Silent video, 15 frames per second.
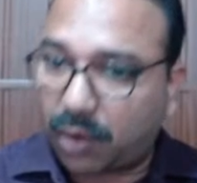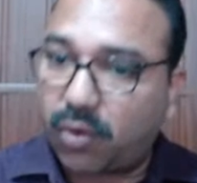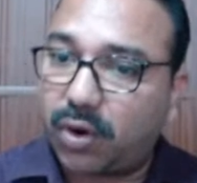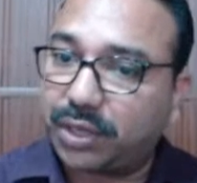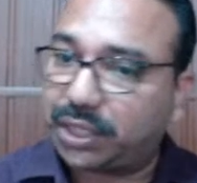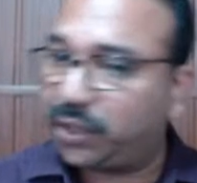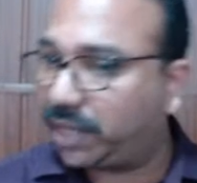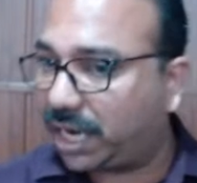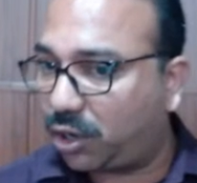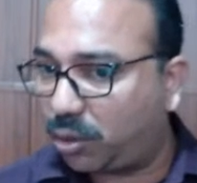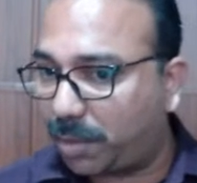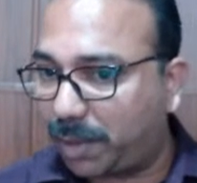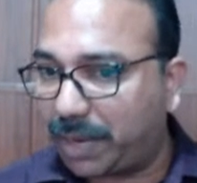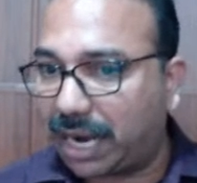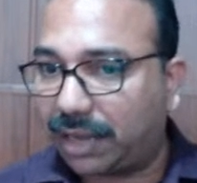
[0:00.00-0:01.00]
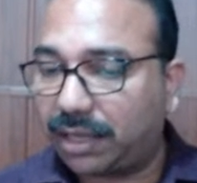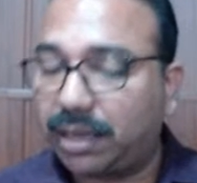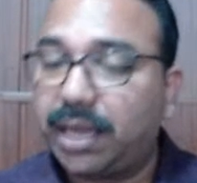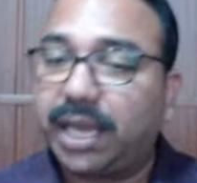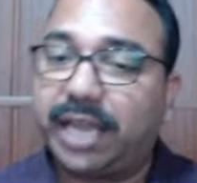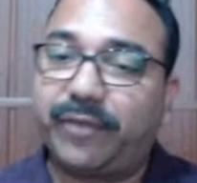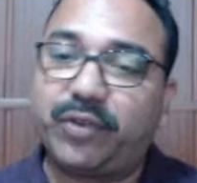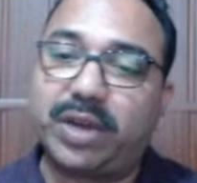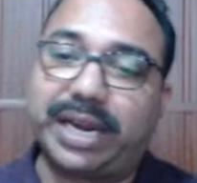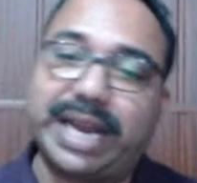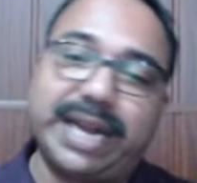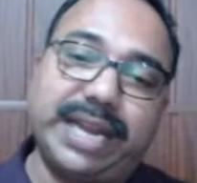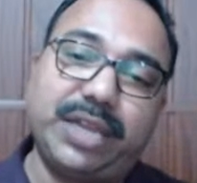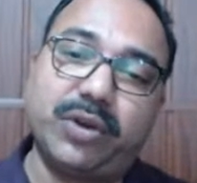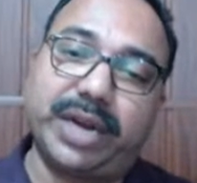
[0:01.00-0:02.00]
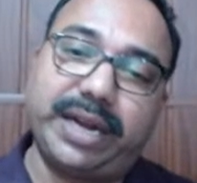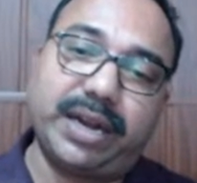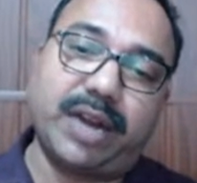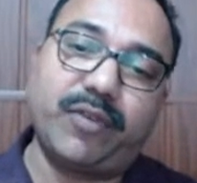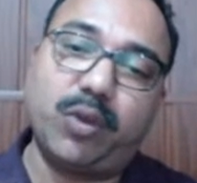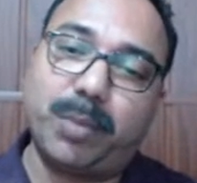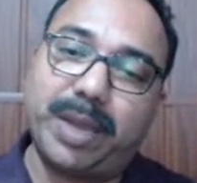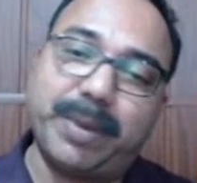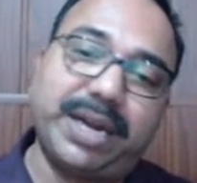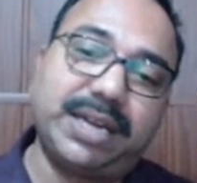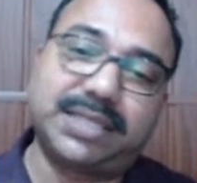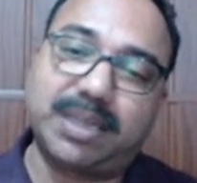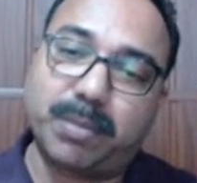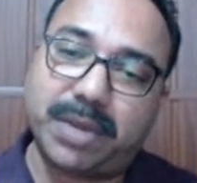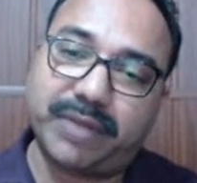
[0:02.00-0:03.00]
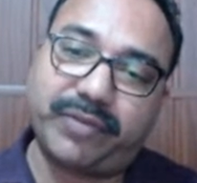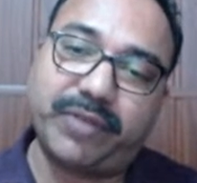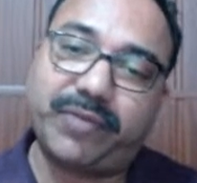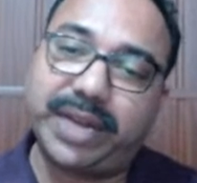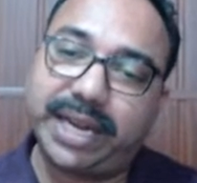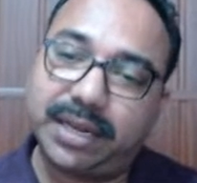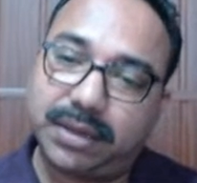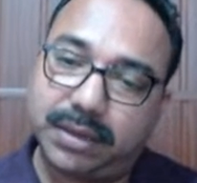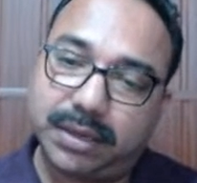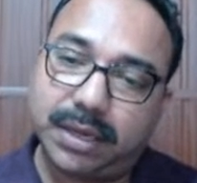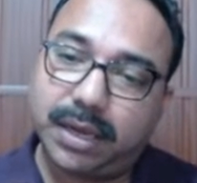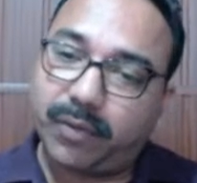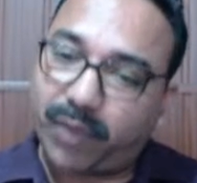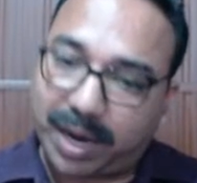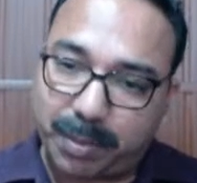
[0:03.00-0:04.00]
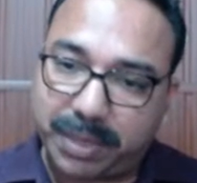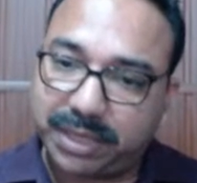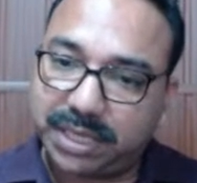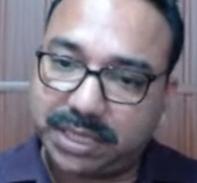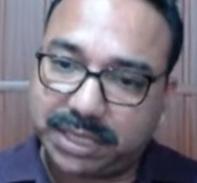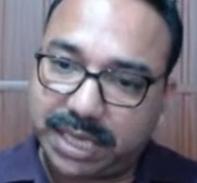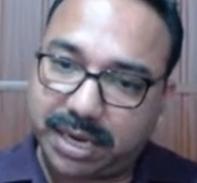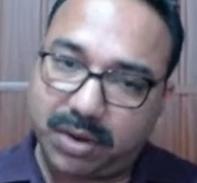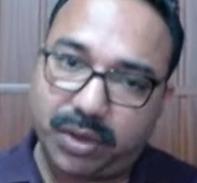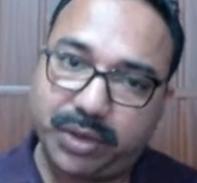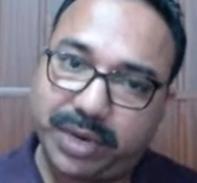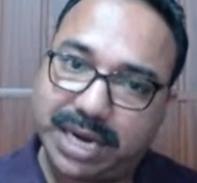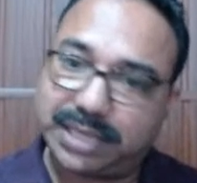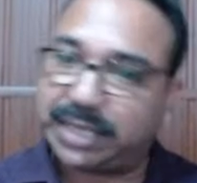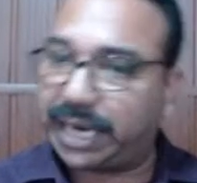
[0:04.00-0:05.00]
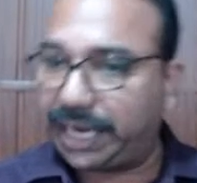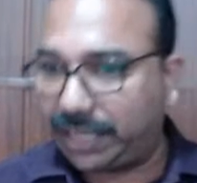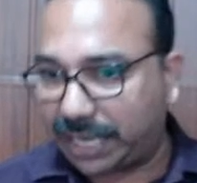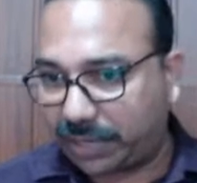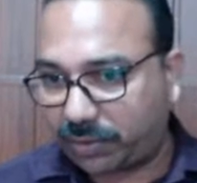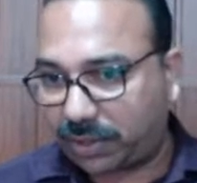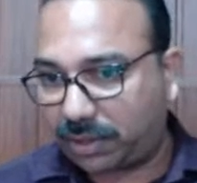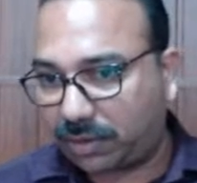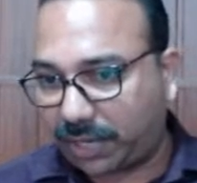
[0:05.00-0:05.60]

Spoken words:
now also you can do maybe another. If you are getting your interview maybe December 15th, 1 month is there, no, you can study that.